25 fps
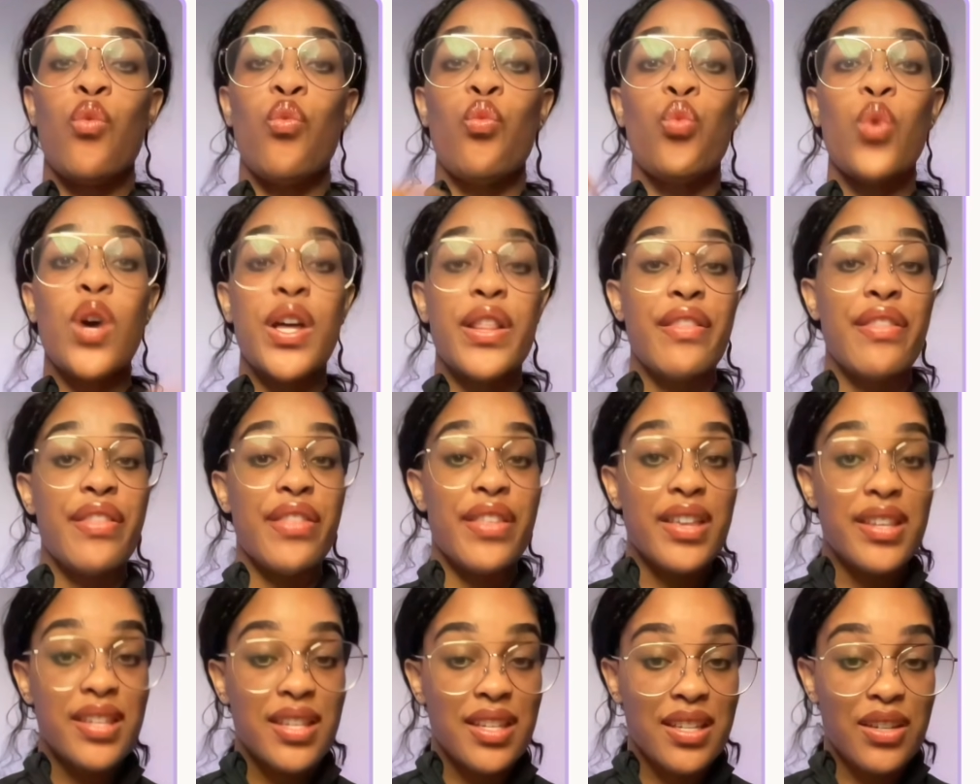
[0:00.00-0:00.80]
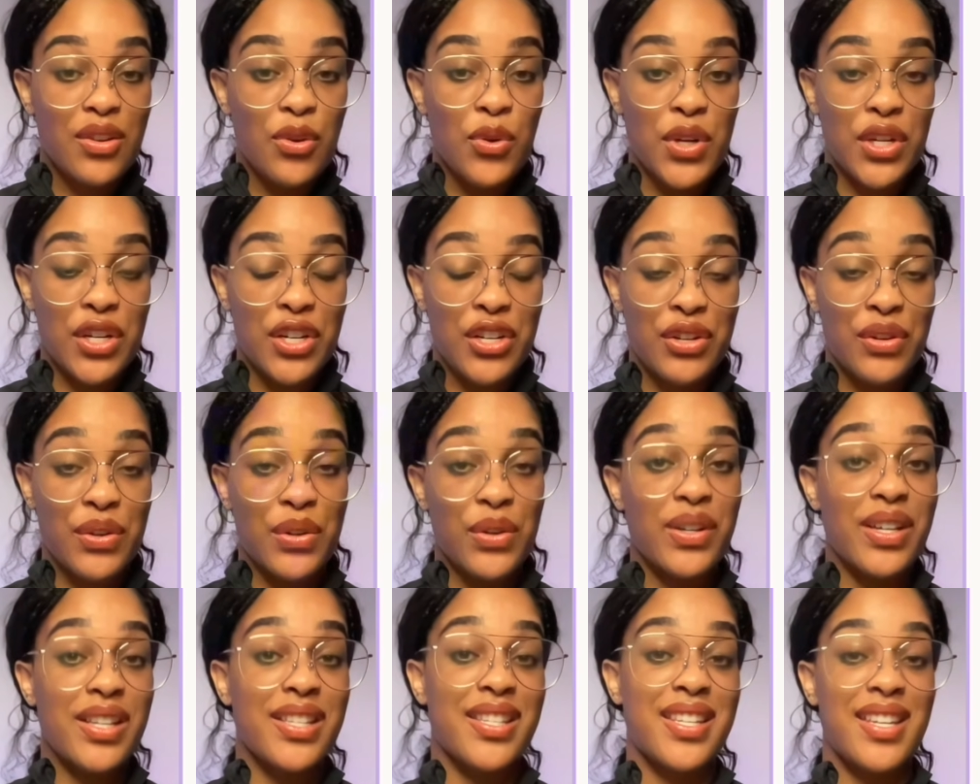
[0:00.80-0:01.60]
What this is going to do,
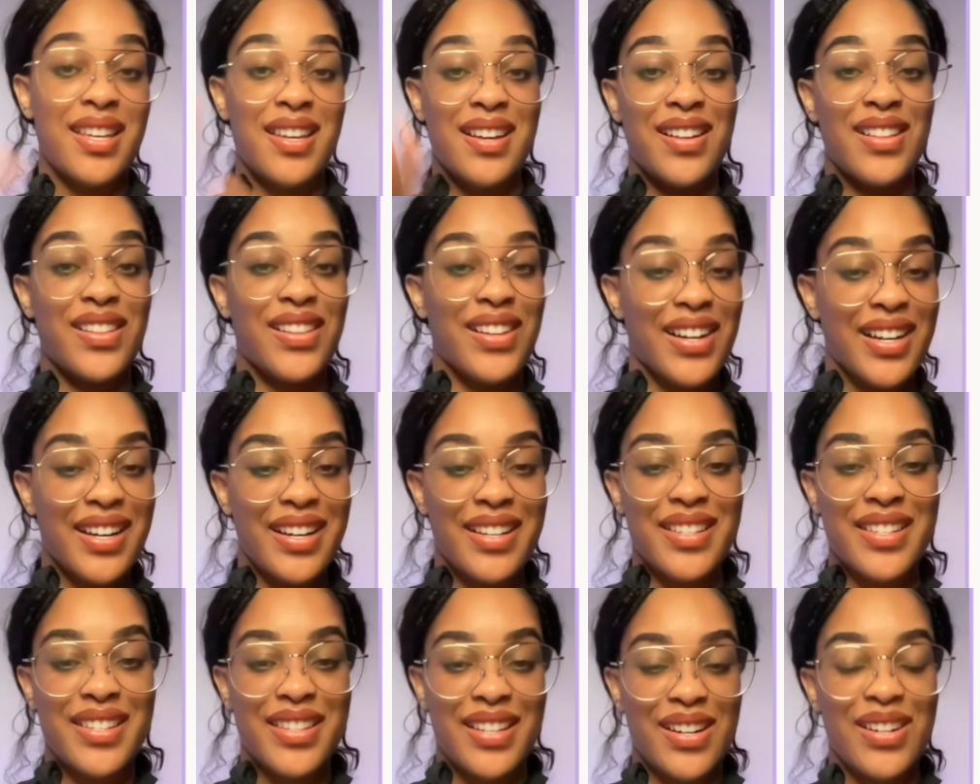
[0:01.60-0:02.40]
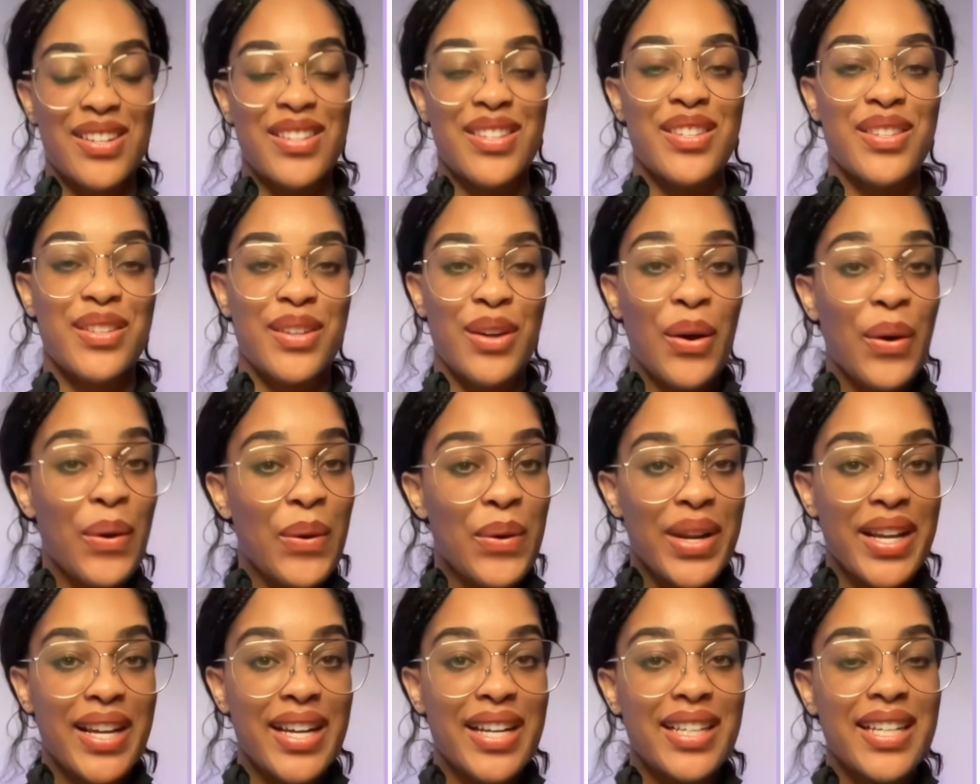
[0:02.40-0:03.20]
you can see Claude starts
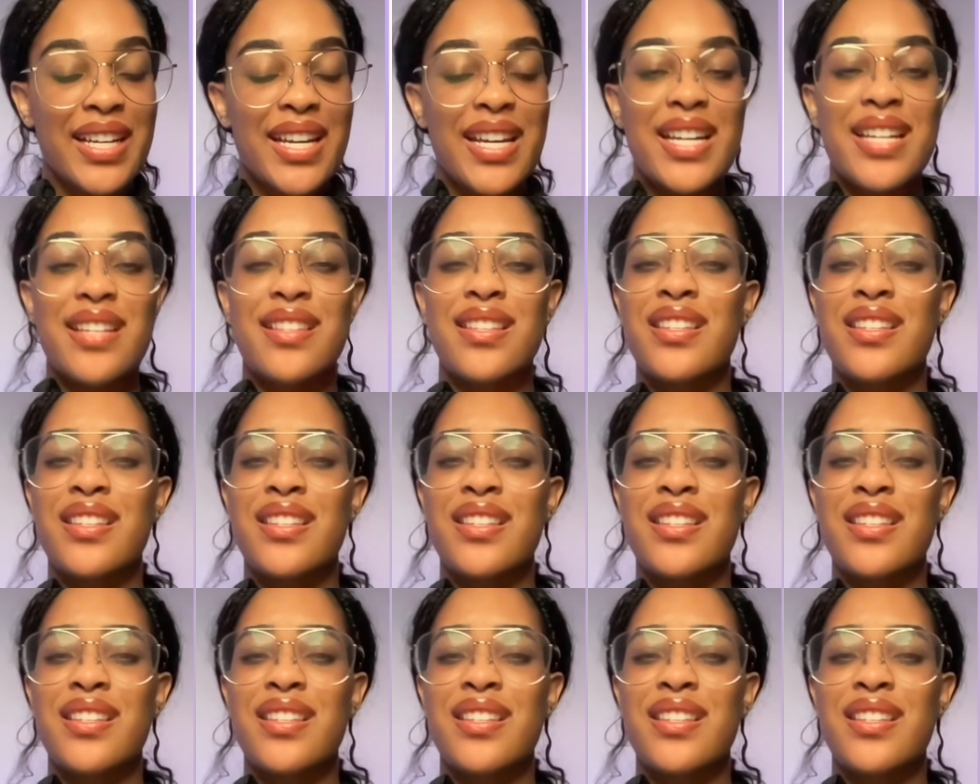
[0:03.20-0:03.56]
coding,